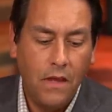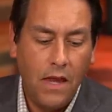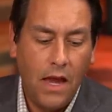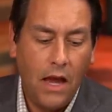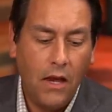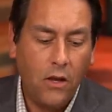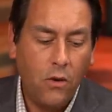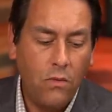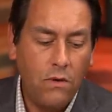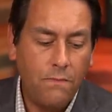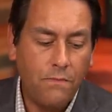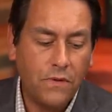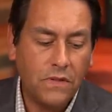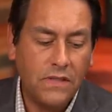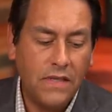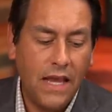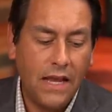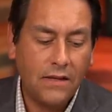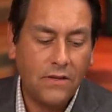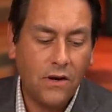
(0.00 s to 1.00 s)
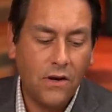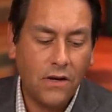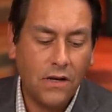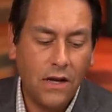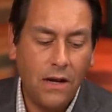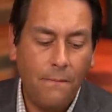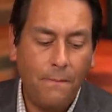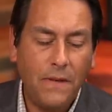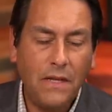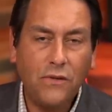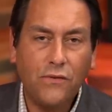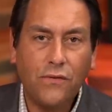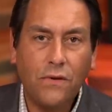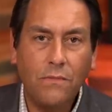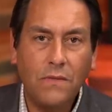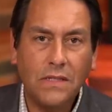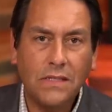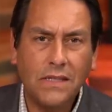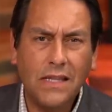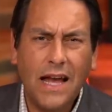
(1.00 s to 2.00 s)
How can we protect our companies
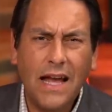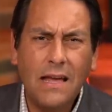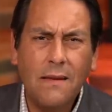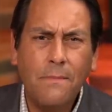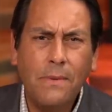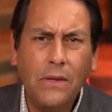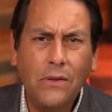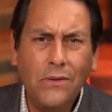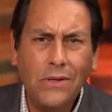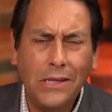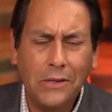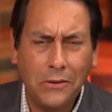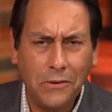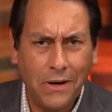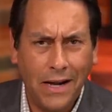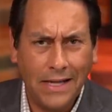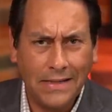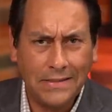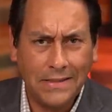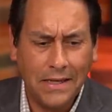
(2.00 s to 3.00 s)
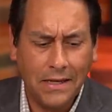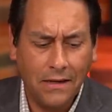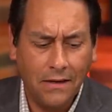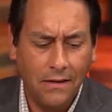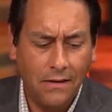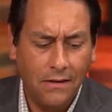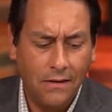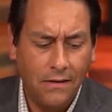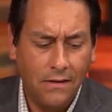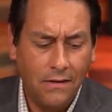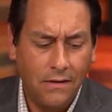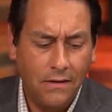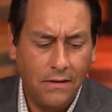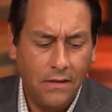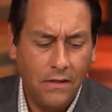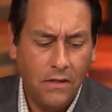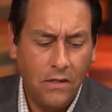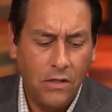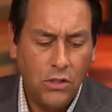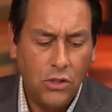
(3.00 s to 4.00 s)
from this liability they're asking?
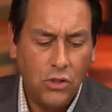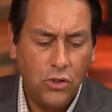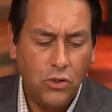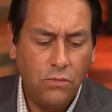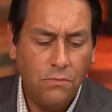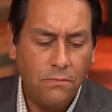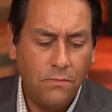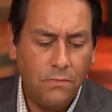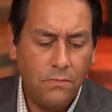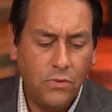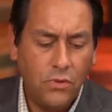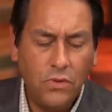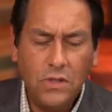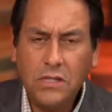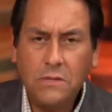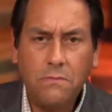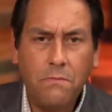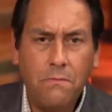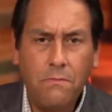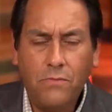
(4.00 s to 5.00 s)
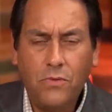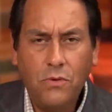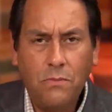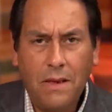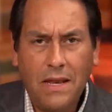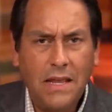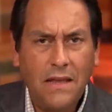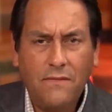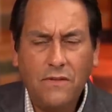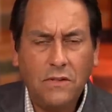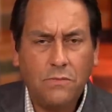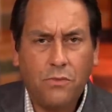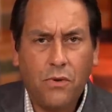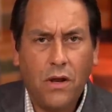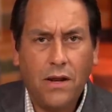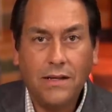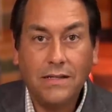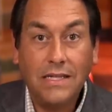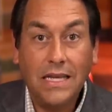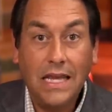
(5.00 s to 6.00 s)
Do, do, these, do many of these
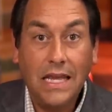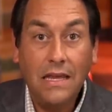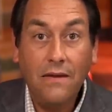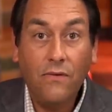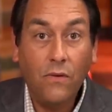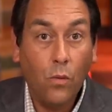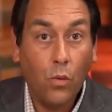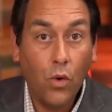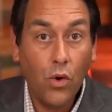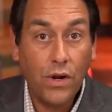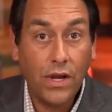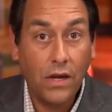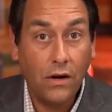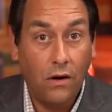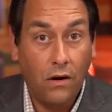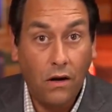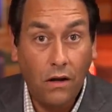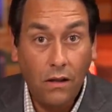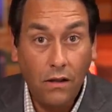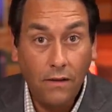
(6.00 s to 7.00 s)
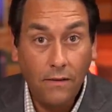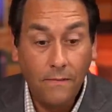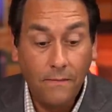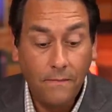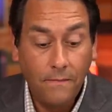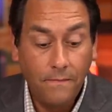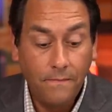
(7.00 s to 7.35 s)
products even work at all?